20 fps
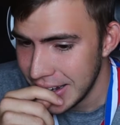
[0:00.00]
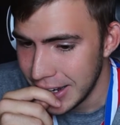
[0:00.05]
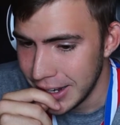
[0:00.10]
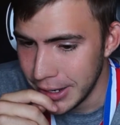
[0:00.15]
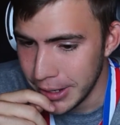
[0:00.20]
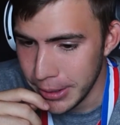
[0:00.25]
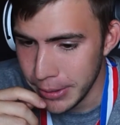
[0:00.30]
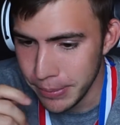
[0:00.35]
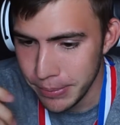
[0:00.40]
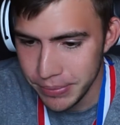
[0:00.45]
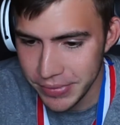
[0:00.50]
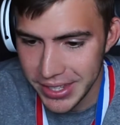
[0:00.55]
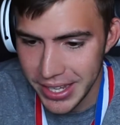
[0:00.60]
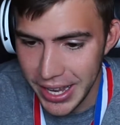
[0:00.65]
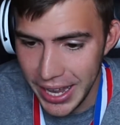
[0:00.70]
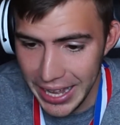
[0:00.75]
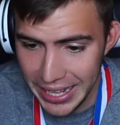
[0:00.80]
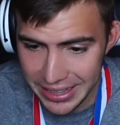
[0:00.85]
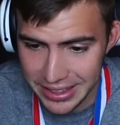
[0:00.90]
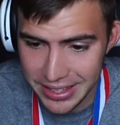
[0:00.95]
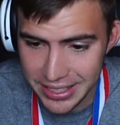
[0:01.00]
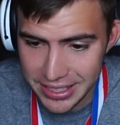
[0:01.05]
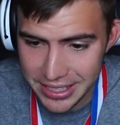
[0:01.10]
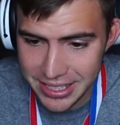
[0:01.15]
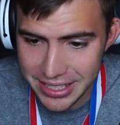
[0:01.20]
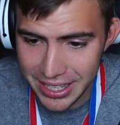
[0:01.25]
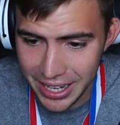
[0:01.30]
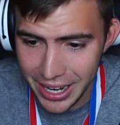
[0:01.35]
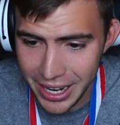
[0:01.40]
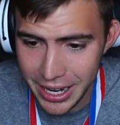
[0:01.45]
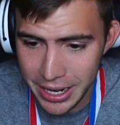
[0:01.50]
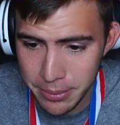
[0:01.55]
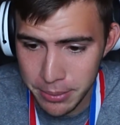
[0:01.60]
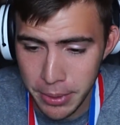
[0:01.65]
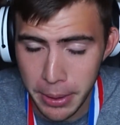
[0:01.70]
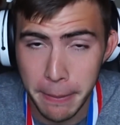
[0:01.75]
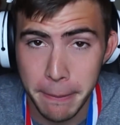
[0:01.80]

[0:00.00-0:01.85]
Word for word: At this time,